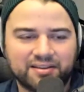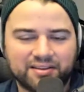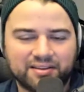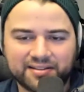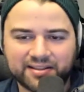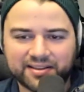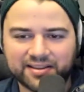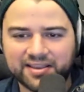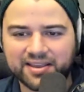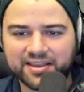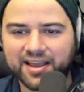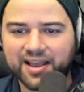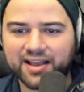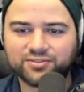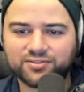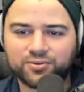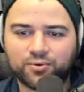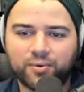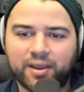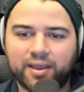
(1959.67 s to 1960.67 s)
Like, he
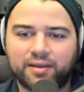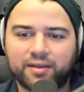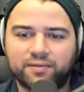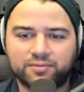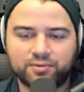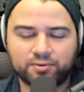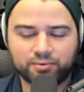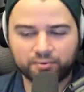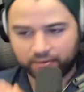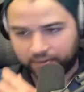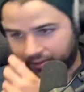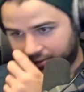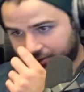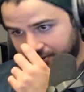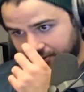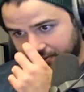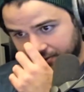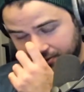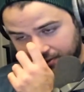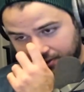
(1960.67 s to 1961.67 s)
has a way of doing
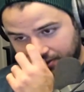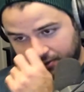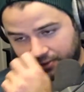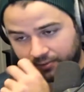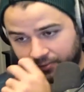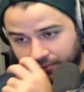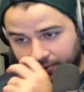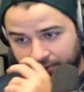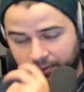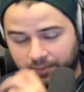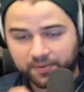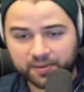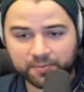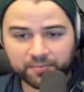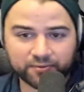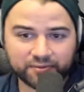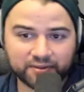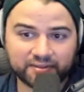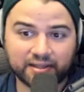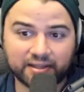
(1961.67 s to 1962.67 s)
this. When the
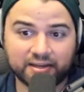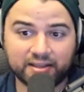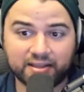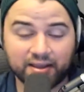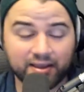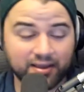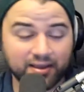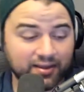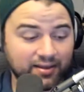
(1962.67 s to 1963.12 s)
people think that he